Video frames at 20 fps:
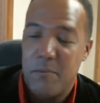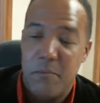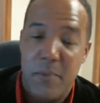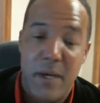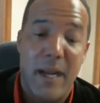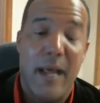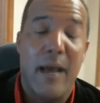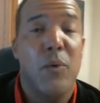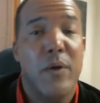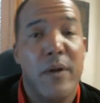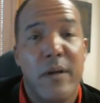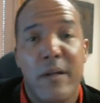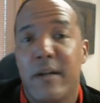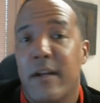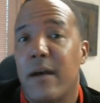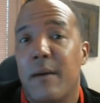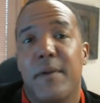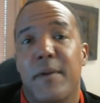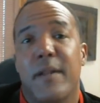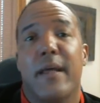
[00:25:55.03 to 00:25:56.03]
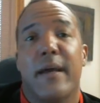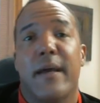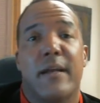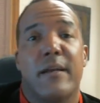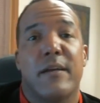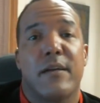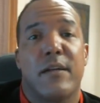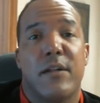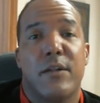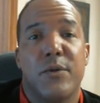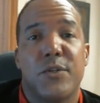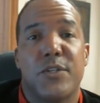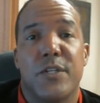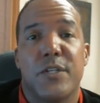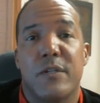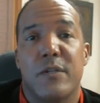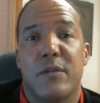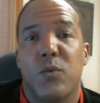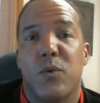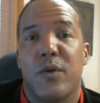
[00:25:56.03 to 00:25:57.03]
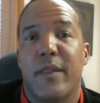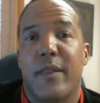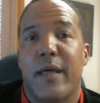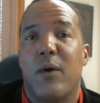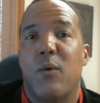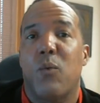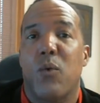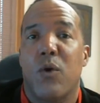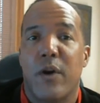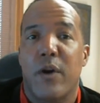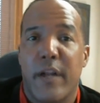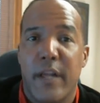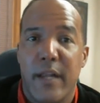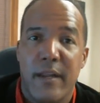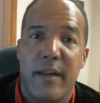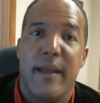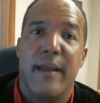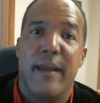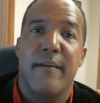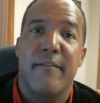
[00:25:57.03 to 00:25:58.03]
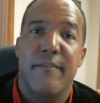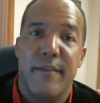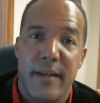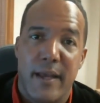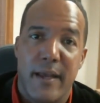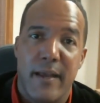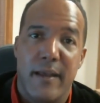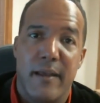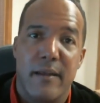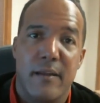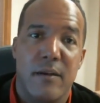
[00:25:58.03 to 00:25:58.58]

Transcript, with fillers: But I wouldn't have come to that conclusion without working it every day.